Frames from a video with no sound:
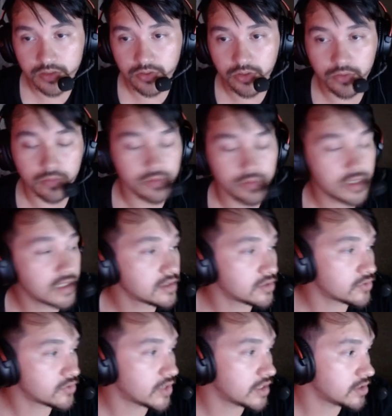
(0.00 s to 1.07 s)
So that is the
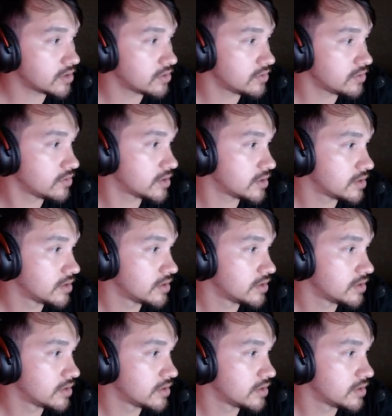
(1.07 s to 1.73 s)
tragic news.